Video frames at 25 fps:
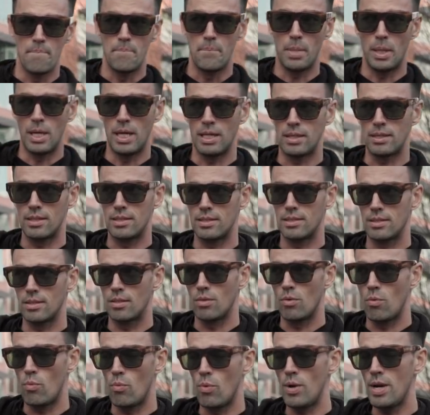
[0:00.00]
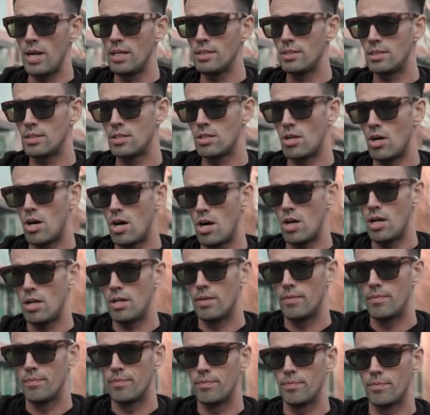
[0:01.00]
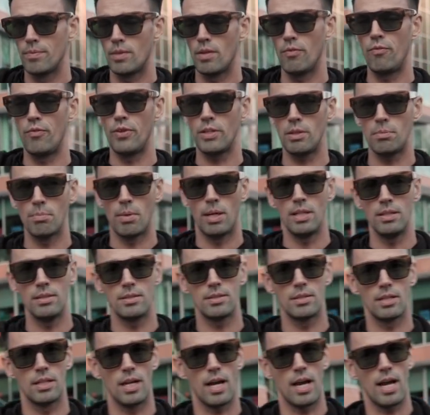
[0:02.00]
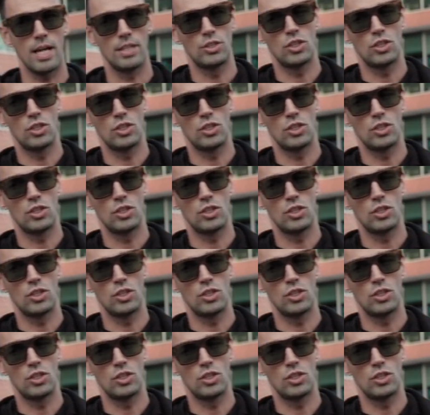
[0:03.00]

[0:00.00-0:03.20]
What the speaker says: But when I saw the fitment, I